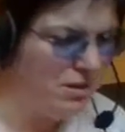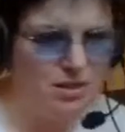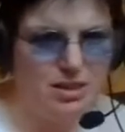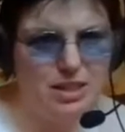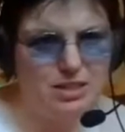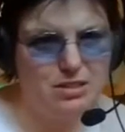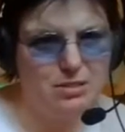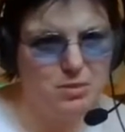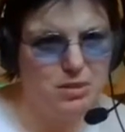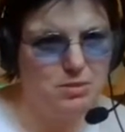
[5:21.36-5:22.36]
Pattern
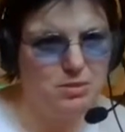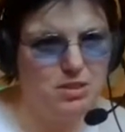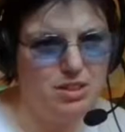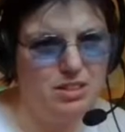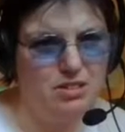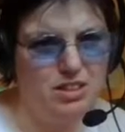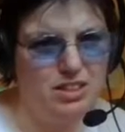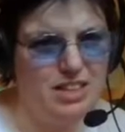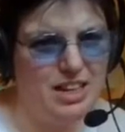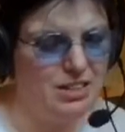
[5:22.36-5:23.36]
collection is one of them. It's got like
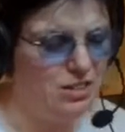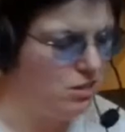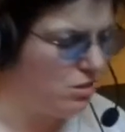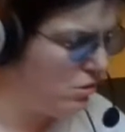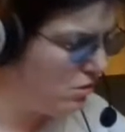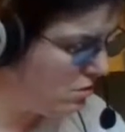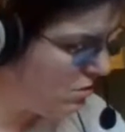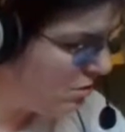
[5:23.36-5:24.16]
3 sections.